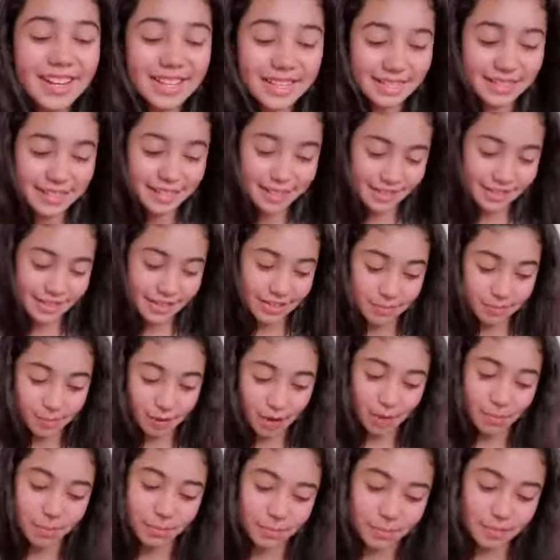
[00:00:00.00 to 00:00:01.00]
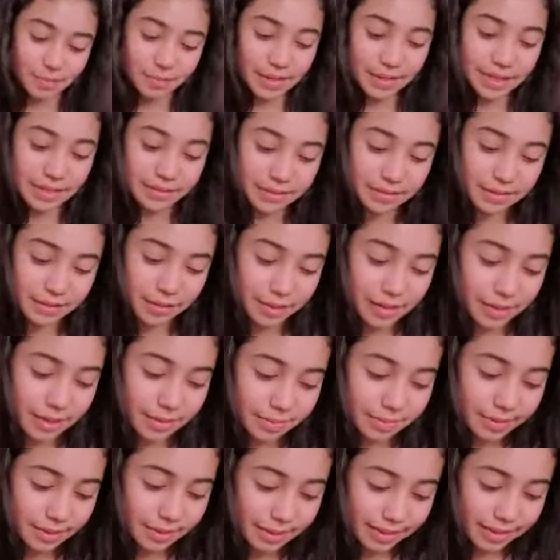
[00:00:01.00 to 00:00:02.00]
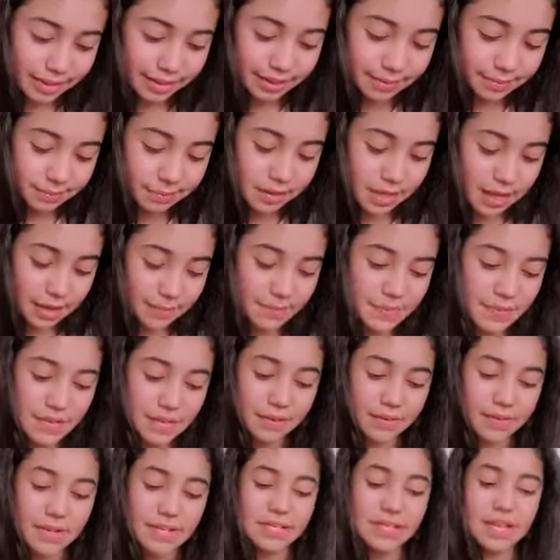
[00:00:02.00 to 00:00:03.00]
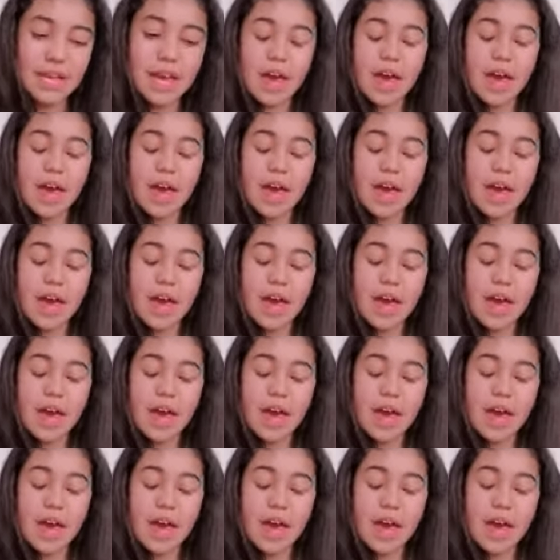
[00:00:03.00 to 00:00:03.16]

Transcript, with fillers: so you probably might have saw it but um, yeah anyways